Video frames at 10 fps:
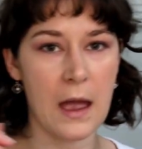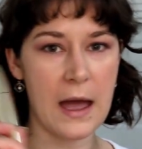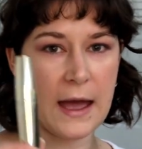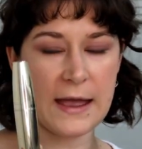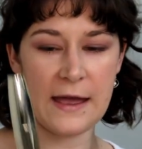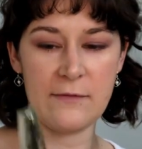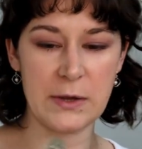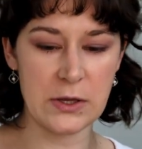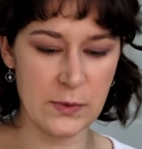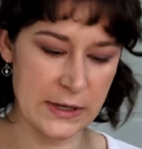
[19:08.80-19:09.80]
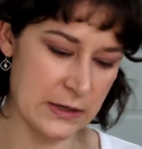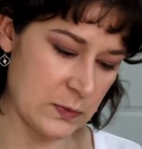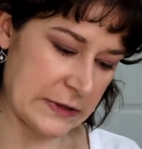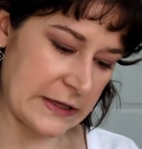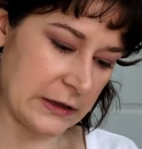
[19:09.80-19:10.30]
I have been going in
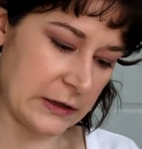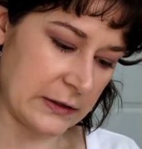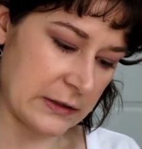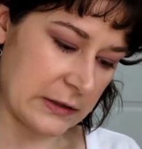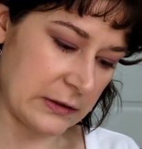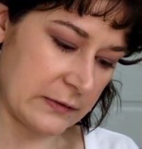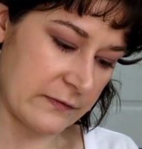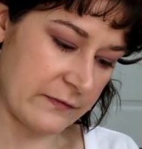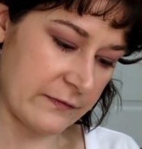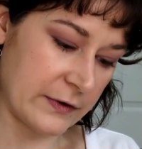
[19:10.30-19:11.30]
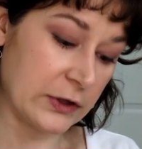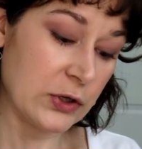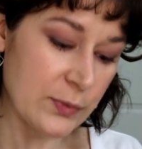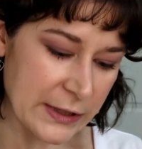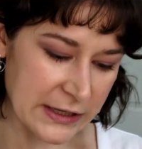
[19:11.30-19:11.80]
with the
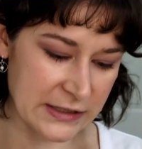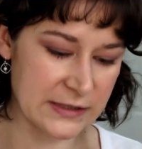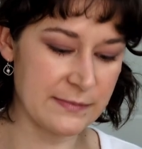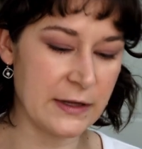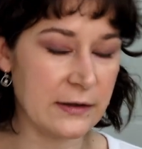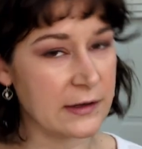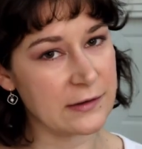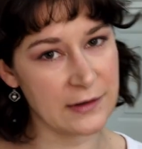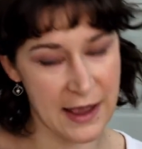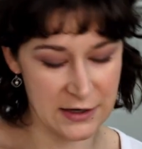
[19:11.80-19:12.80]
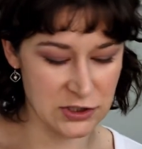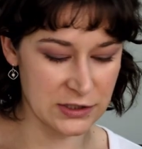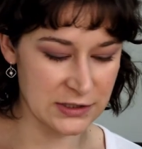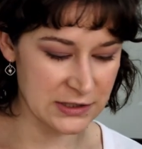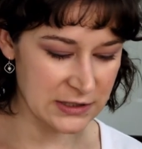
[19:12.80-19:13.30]
Voluminous Million
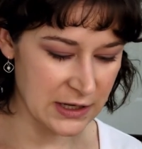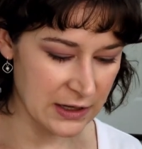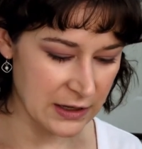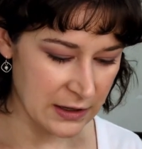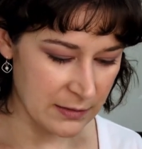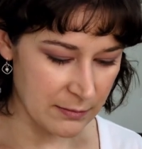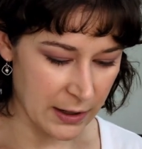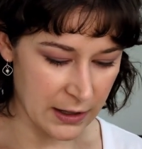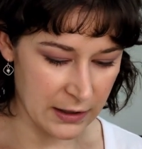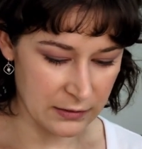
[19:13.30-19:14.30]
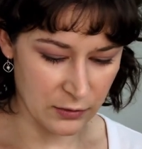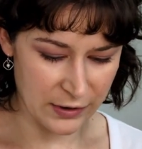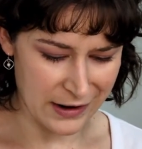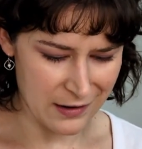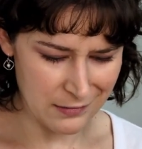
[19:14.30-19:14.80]
Lashes by
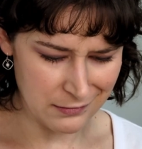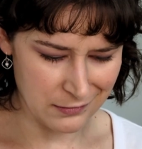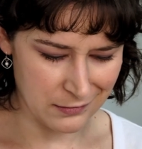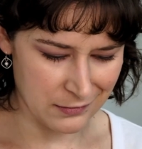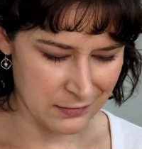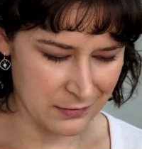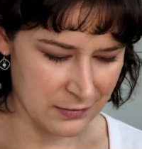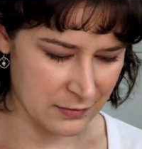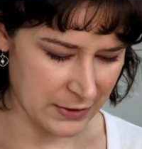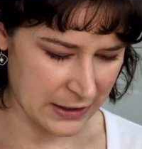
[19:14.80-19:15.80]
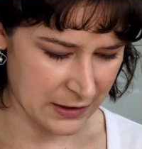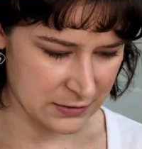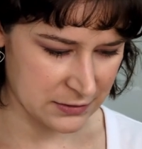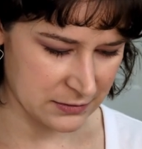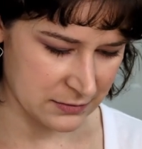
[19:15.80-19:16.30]
L'Oreal. Oh my
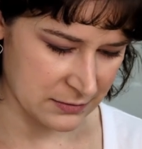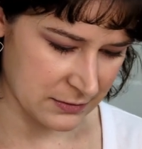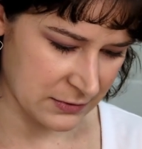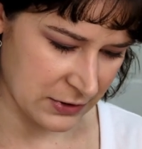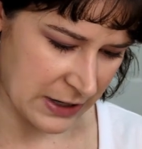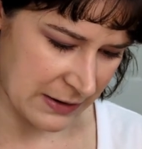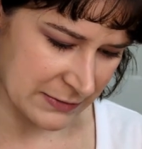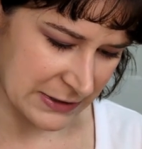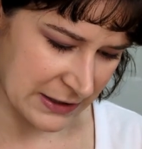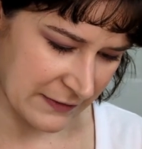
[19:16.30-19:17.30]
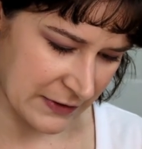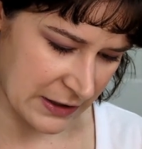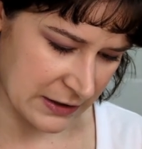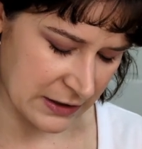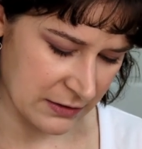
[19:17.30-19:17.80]
gosh, their name's not even
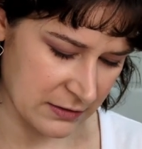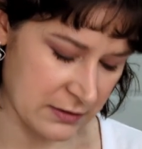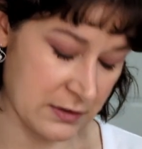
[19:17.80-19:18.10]
on here.